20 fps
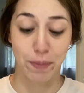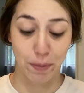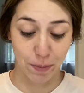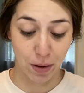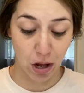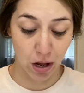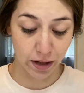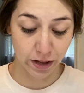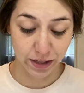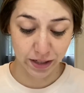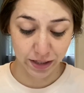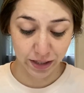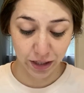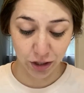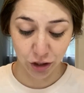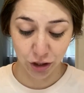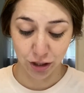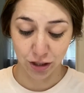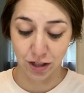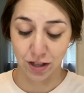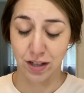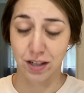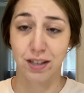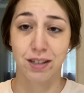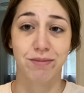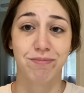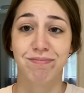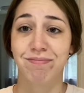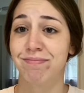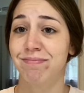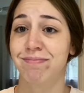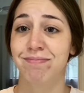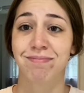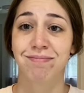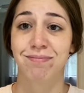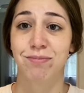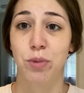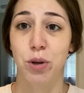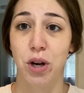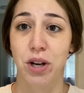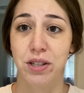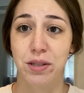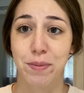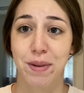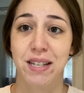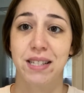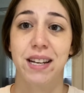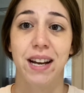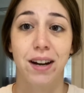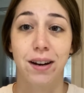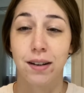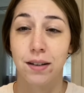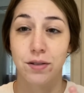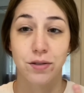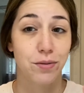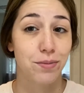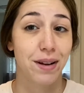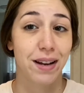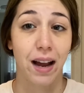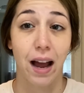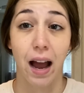I'm honestly just gonna put on some mascara and do my